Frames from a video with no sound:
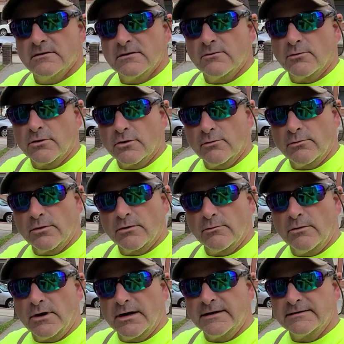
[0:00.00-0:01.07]
World
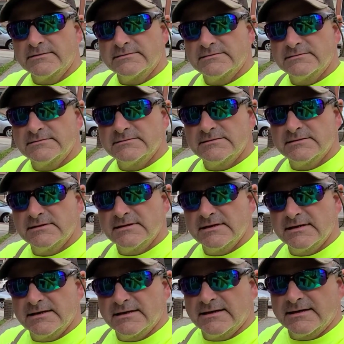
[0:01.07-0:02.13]
War I.
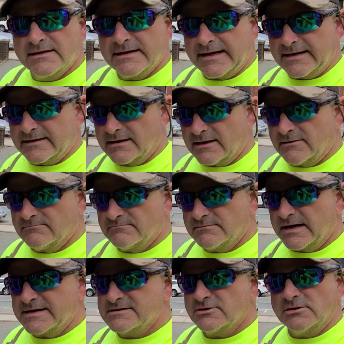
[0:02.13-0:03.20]
And
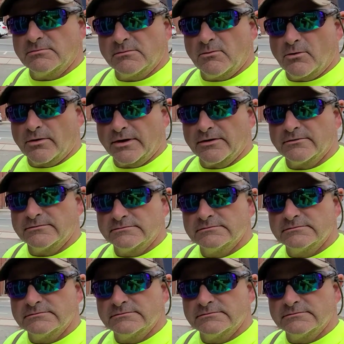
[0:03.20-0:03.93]
nice little memorial.